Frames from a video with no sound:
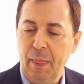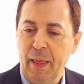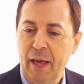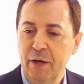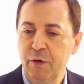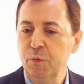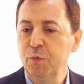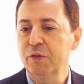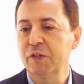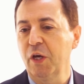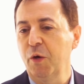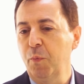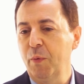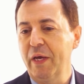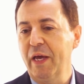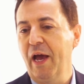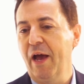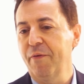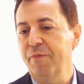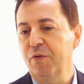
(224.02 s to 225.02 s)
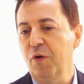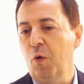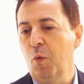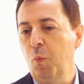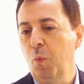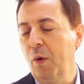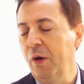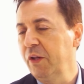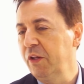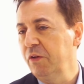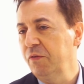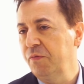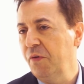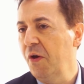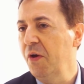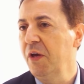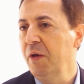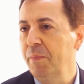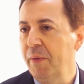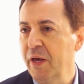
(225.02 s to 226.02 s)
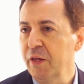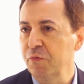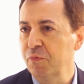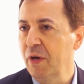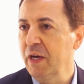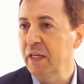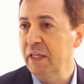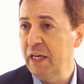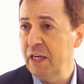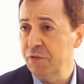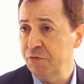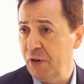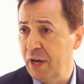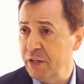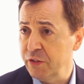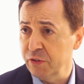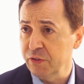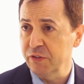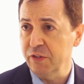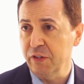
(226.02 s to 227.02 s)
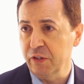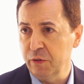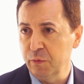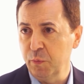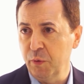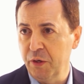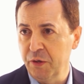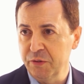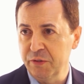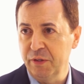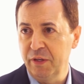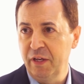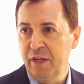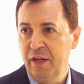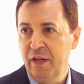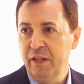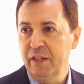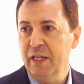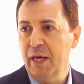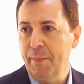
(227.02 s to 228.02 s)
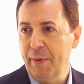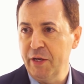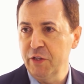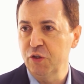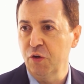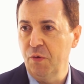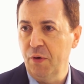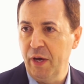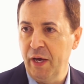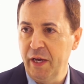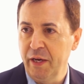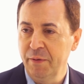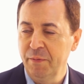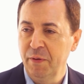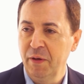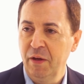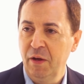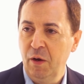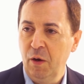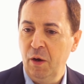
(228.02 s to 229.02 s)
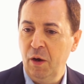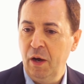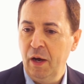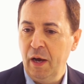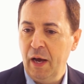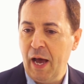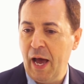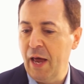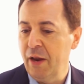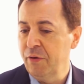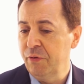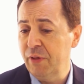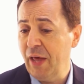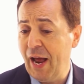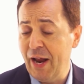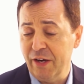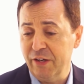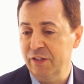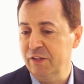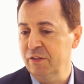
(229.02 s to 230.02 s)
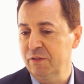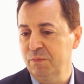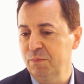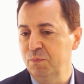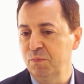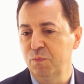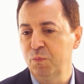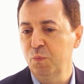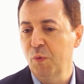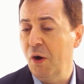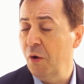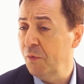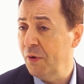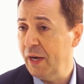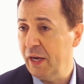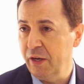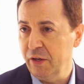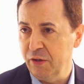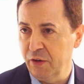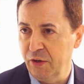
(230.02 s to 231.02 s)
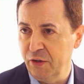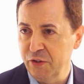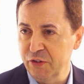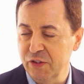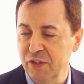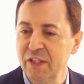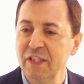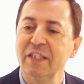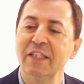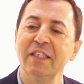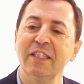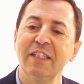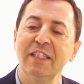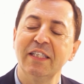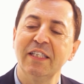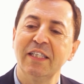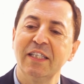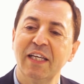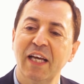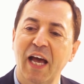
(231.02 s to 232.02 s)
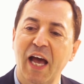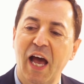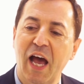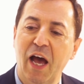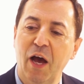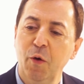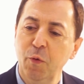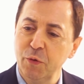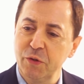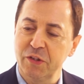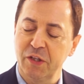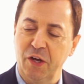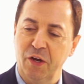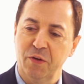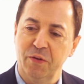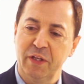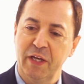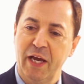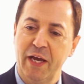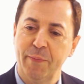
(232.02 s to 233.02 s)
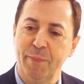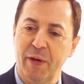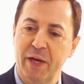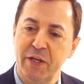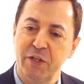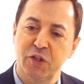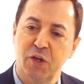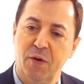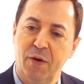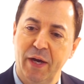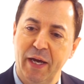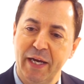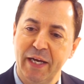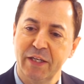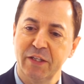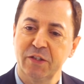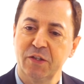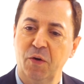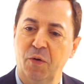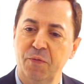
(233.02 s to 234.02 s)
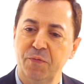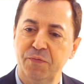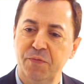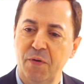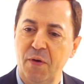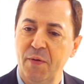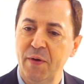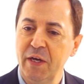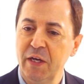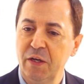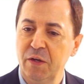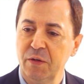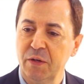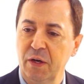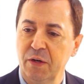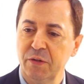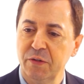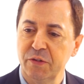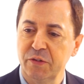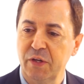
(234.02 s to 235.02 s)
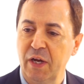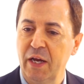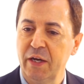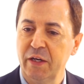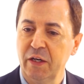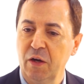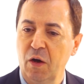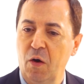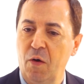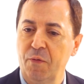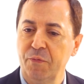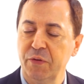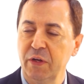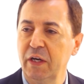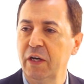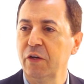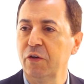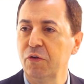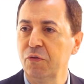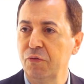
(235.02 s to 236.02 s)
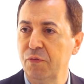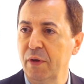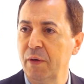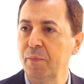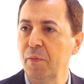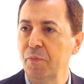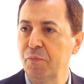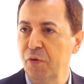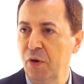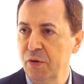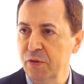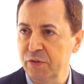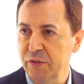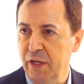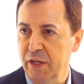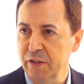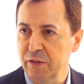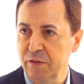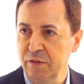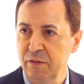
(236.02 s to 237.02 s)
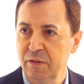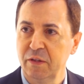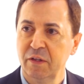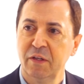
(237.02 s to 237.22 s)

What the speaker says: And also we have got one of the very best regulatory agencies in the world, the MHRA, and that's well recognised. Also, the MHRA has got very good understanding of the clinical development process.